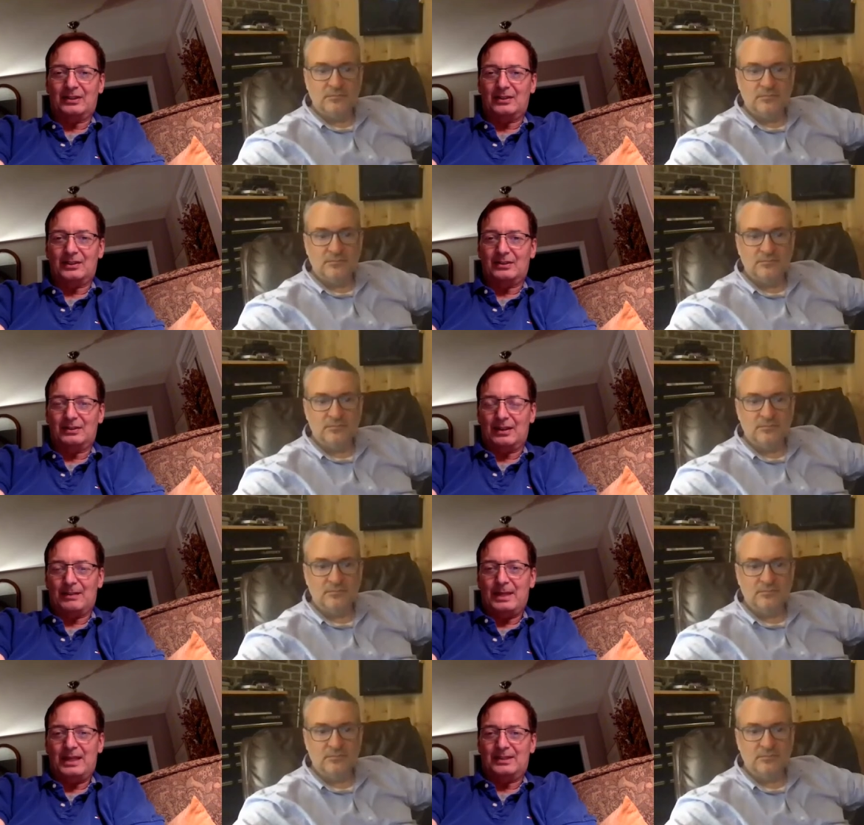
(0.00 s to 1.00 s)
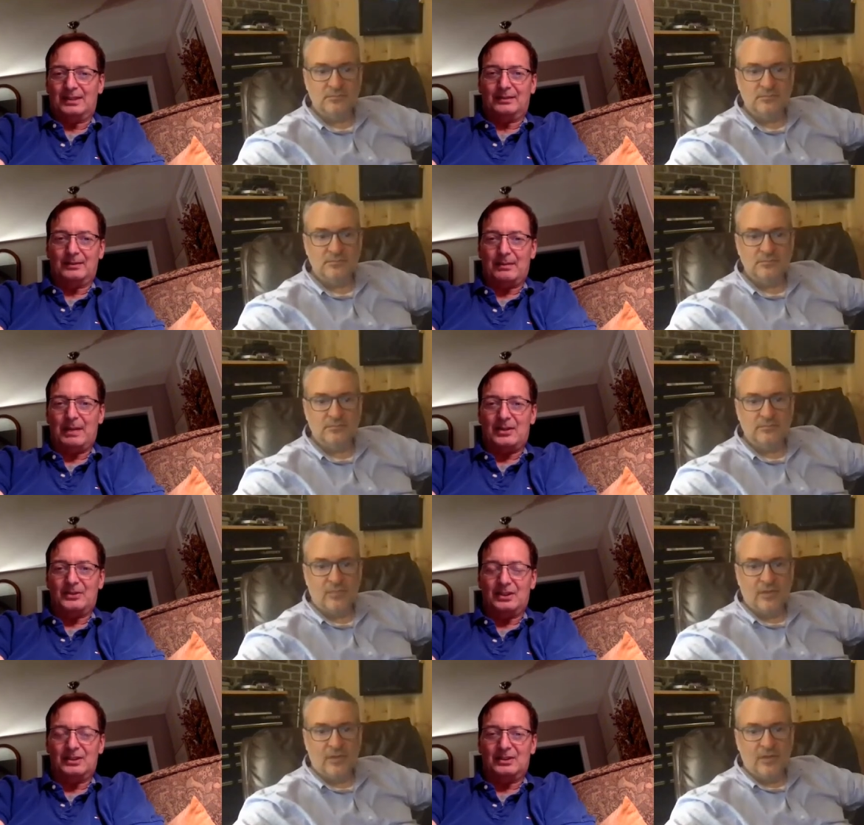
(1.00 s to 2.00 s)
Speaker 1: look amazing. The
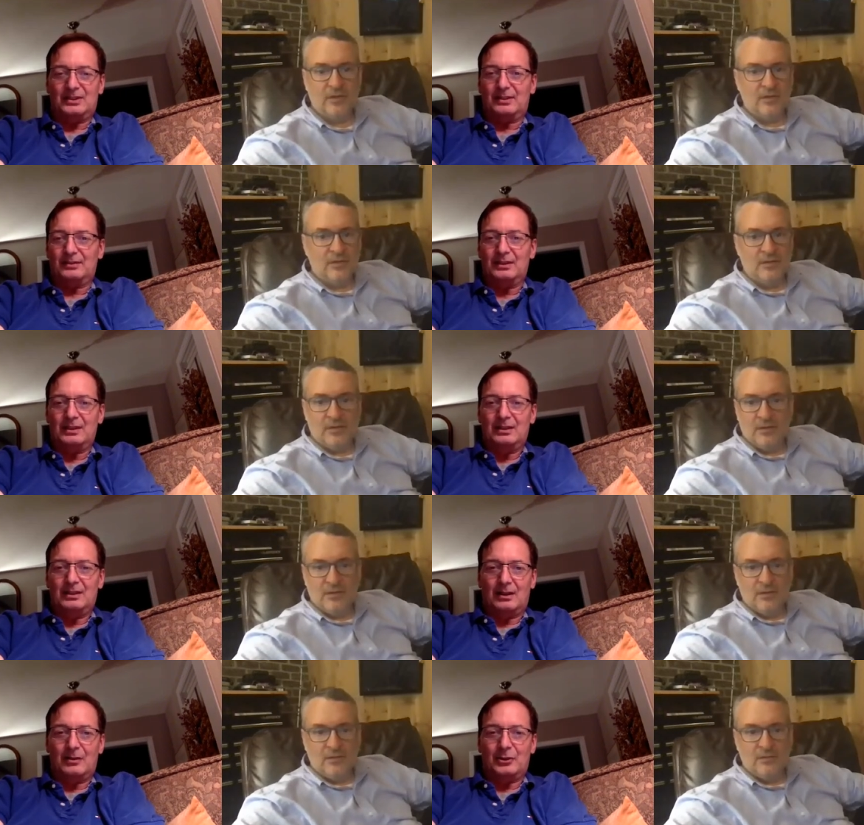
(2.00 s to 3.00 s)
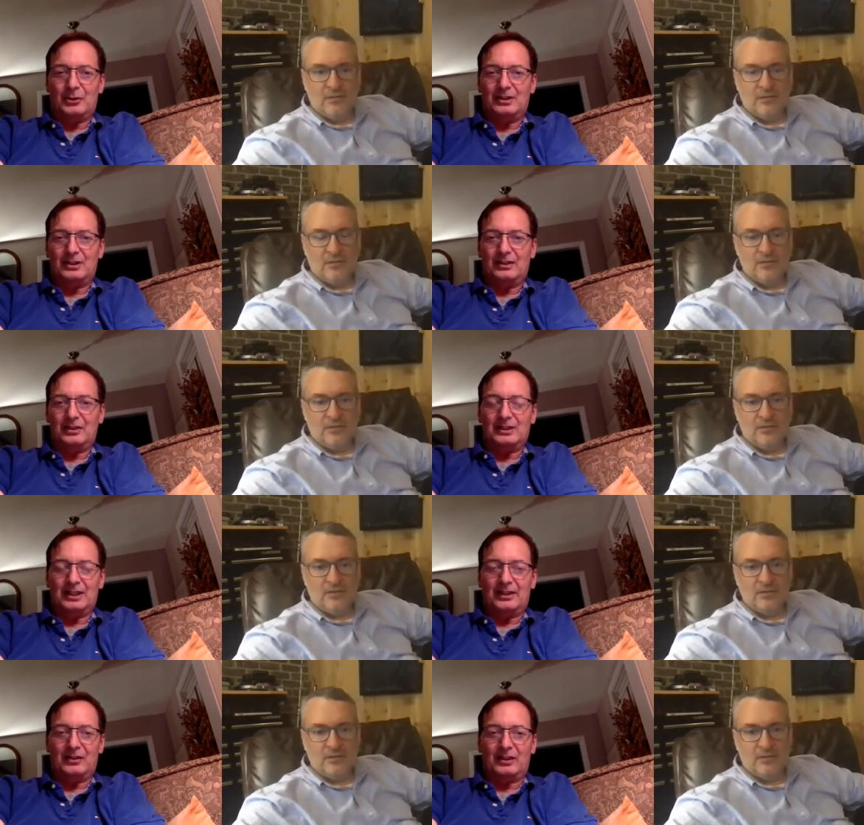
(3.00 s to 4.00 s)
mountains, the ocean. It looks like
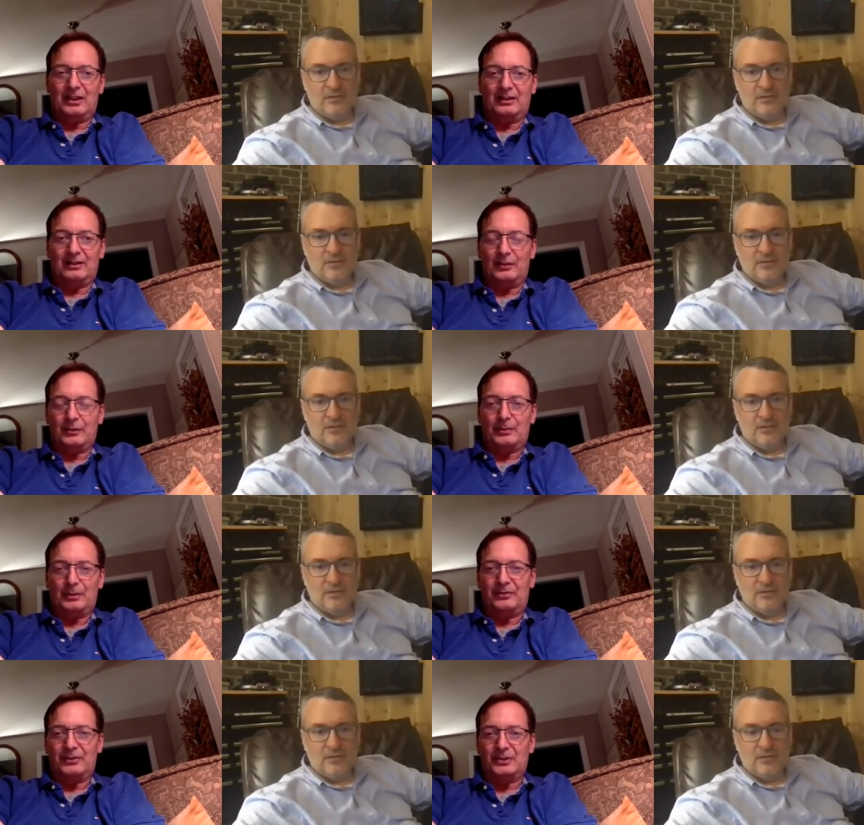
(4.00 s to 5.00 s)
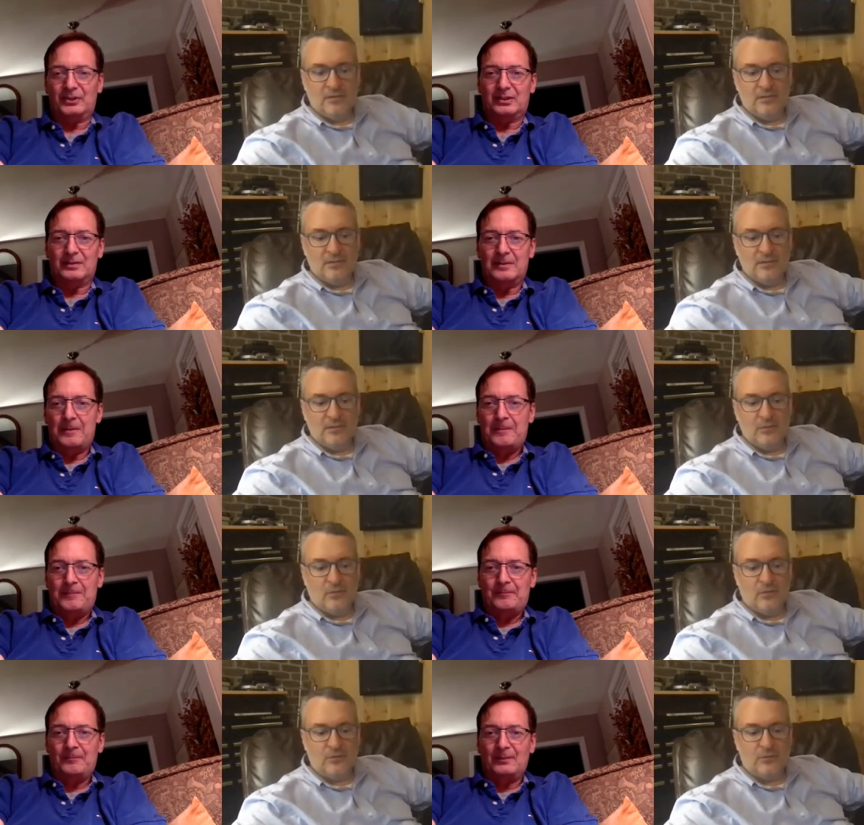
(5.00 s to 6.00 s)
you're looking through a blue filter.
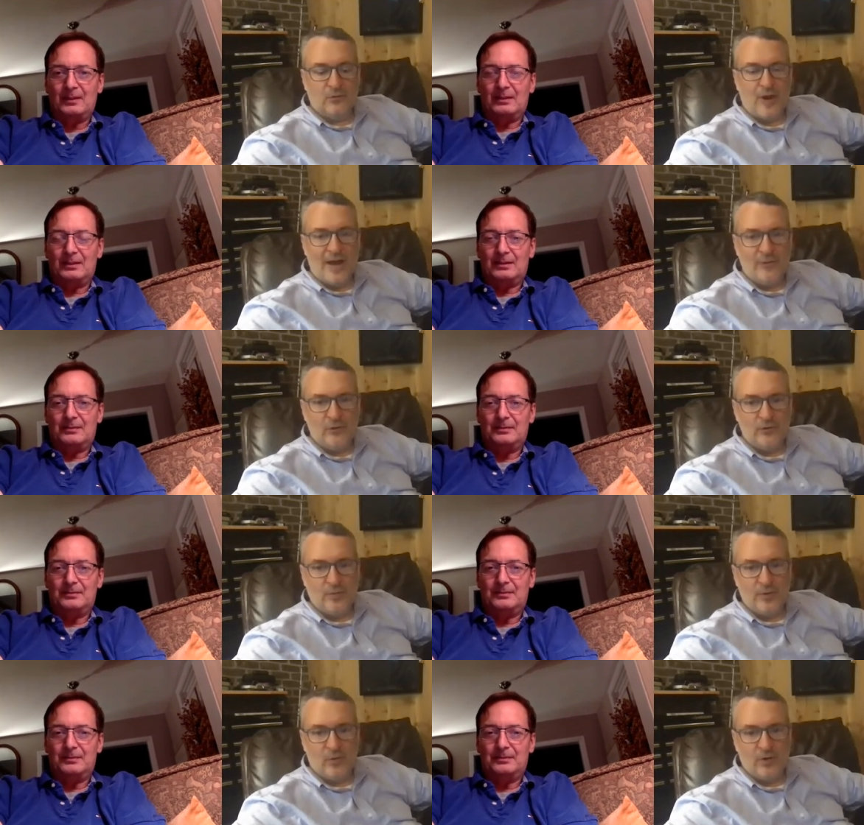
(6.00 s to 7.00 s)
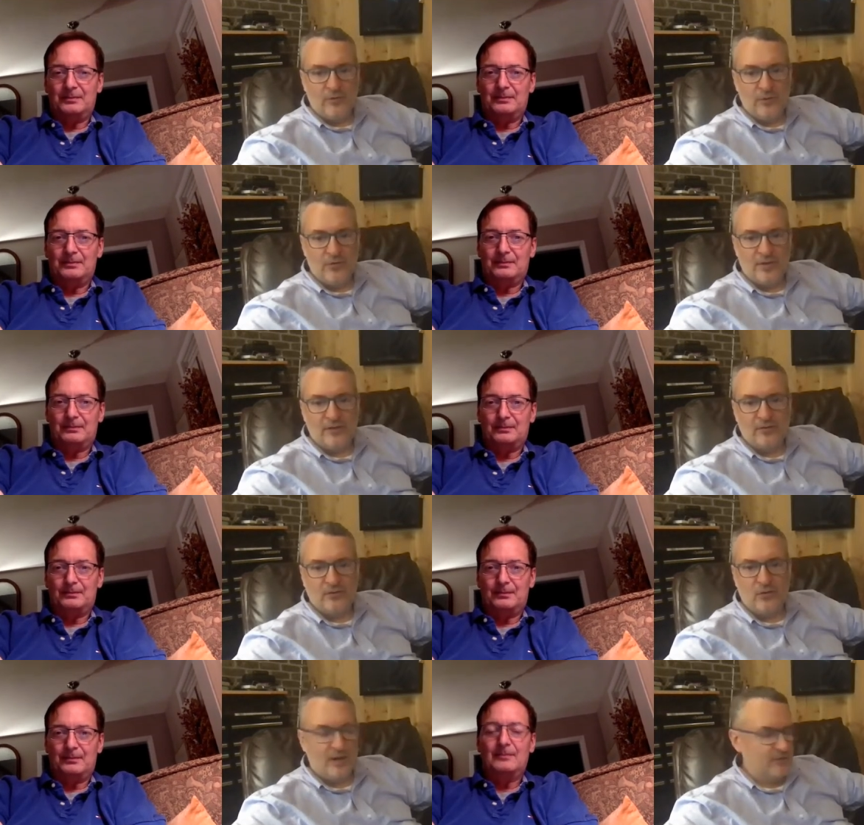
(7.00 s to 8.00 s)
Speaker 2: Well, travel has been one of your things. Let's
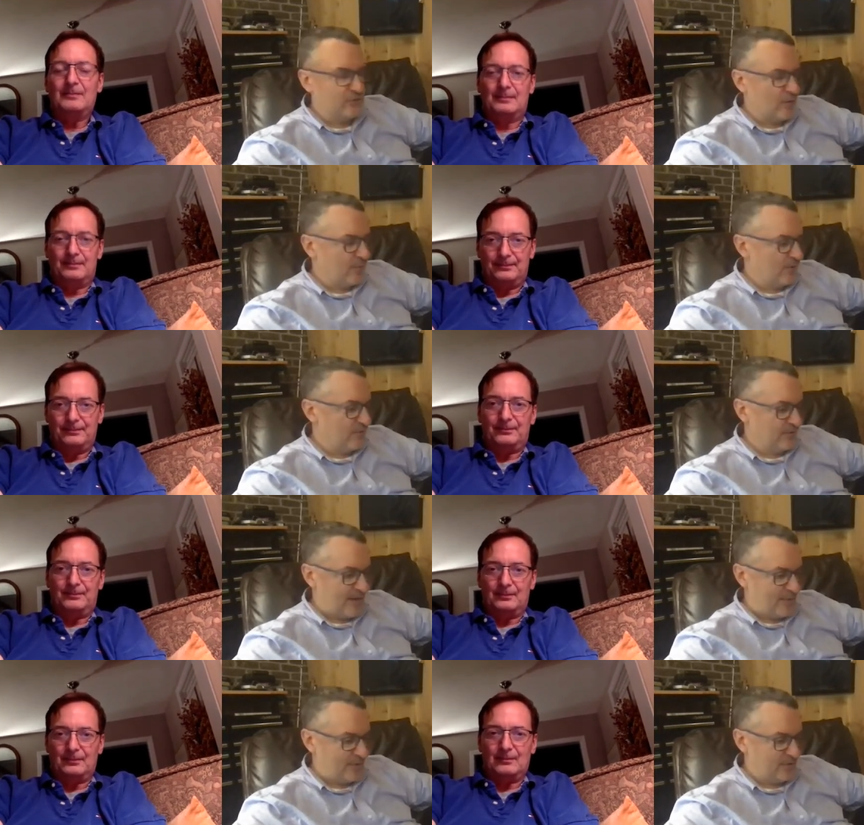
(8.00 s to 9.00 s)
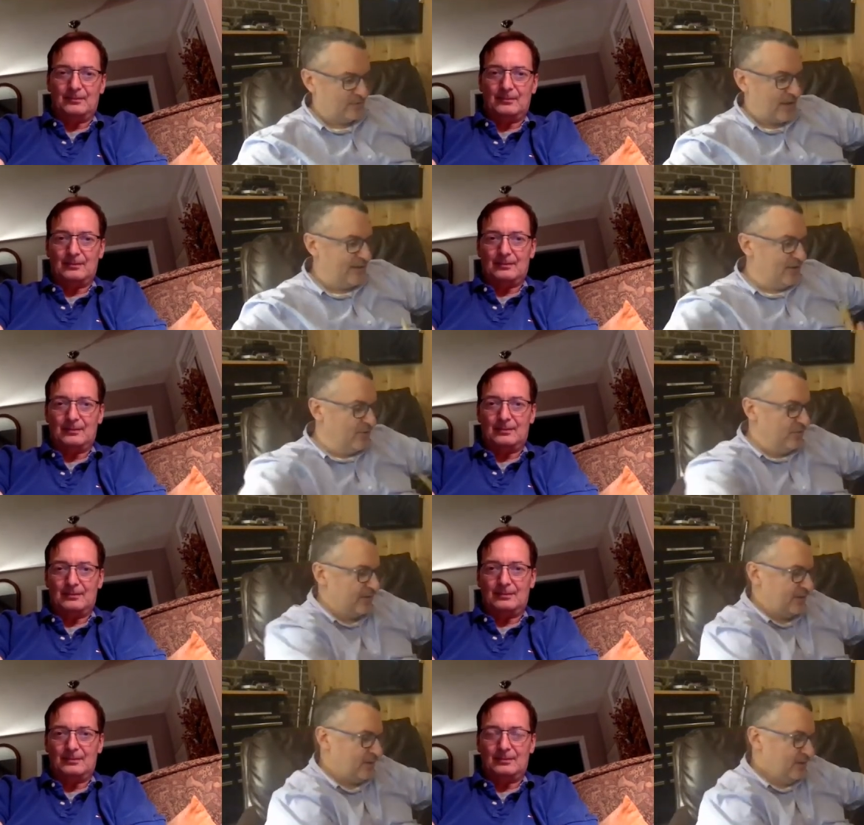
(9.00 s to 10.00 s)
go ahead and jump over to that because I know
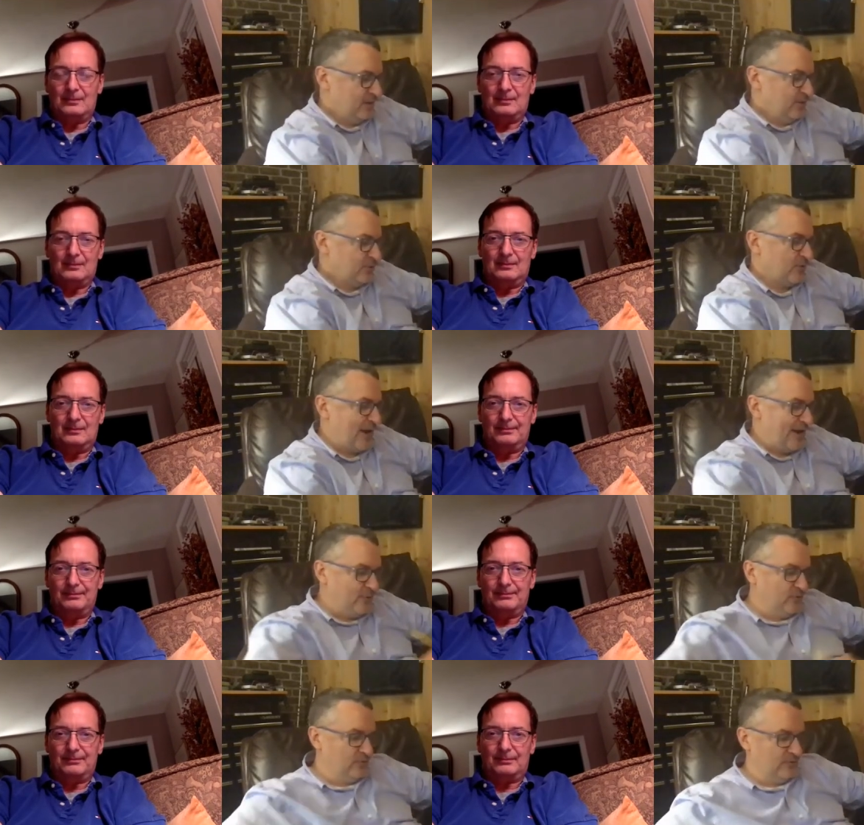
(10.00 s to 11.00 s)
that travel